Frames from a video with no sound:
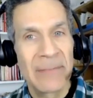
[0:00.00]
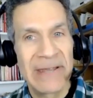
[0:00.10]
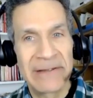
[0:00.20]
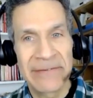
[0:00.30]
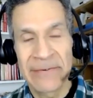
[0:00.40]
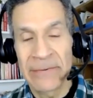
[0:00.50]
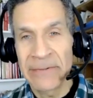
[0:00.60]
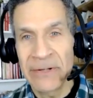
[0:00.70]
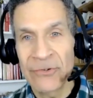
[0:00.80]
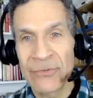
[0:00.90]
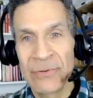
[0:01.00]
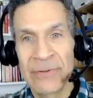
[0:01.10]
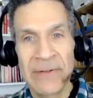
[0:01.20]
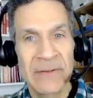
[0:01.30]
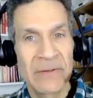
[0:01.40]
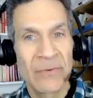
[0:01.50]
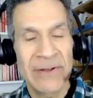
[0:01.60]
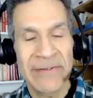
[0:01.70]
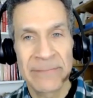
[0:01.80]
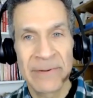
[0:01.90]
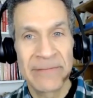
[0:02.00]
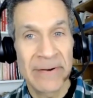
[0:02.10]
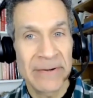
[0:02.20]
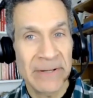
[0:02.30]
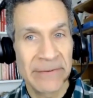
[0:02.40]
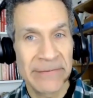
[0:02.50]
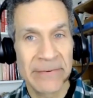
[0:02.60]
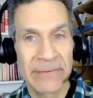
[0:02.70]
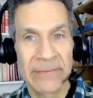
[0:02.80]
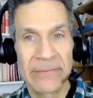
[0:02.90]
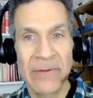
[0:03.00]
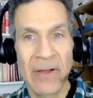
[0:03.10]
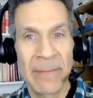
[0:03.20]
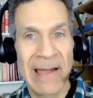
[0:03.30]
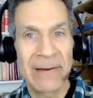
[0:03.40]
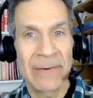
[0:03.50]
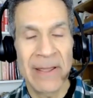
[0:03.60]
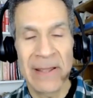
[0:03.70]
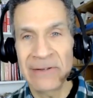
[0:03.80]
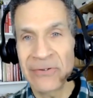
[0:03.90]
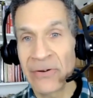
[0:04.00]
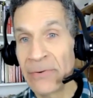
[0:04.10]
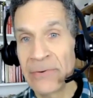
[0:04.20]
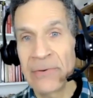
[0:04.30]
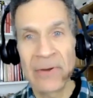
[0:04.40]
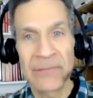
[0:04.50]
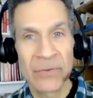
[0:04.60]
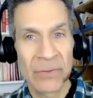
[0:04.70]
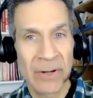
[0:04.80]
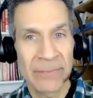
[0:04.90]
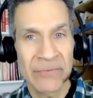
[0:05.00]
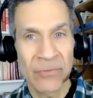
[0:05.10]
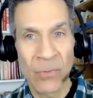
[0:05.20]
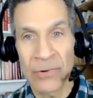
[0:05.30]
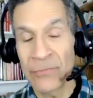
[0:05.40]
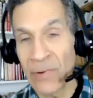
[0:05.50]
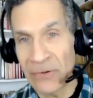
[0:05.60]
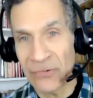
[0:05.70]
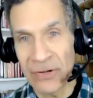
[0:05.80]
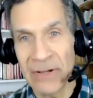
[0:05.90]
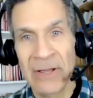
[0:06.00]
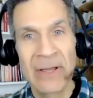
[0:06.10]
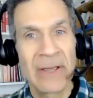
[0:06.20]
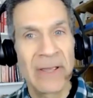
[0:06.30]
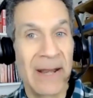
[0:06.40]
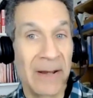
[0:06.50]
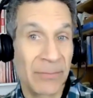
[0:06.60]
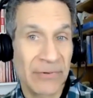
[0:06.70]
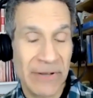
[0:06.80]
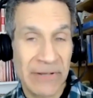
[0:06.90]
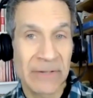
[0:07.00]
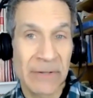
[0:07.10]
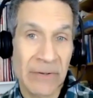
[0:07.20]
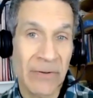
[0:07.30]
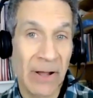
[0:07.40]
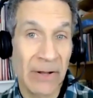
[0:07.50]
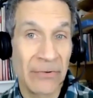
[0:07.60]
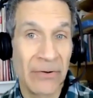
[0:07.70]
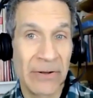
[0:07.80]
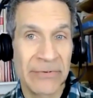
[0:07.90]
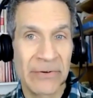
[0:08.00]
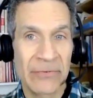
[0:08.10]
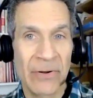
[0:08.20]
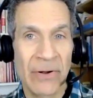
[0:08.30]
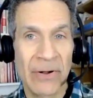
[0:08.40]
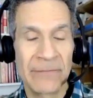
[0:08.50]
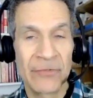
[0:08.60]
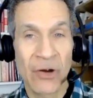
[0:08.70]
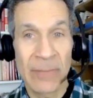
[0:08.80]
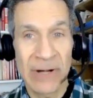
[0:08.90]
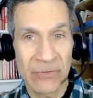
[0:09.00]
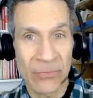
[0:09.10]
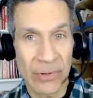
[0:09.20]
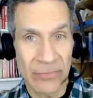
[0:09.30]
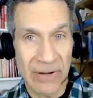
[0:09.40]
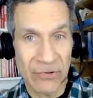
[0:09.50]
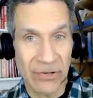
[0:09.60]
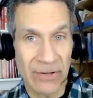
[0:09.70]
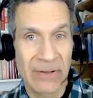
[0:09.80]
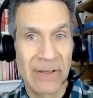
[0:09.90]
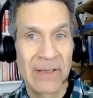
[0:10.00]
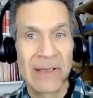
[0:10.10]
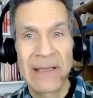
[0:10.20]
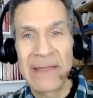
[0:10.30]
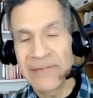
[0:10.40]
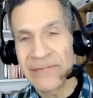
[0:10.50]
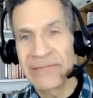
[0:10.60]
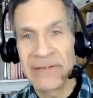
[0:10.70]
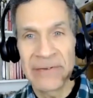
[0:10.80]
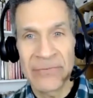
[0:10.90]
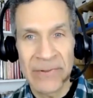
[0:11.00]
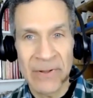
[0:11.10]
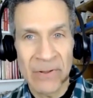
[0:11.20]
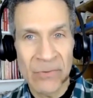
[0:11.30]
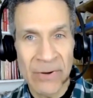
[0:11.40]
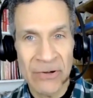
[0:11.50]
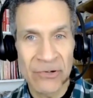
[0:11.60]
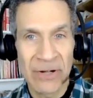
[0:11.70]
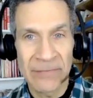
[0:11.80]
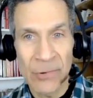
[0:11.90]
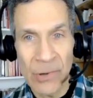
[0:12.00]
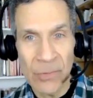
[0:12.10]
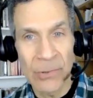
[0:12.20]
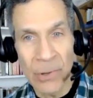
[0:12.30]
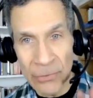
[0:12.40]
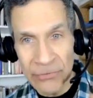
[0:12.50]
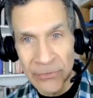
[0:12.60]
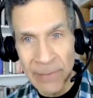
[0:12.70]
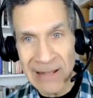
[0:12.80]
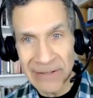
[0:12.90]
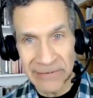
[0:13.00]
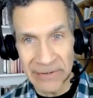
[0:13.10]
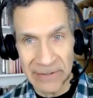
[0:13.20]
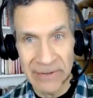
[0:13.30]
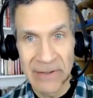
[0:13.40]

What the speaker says: It's certainly true that the US has been very concerned about a turn of Europe toward Russia, and in particular, a turn of Germany toward Russia. And this deals with the whole question of quote unquote Ostpolitik,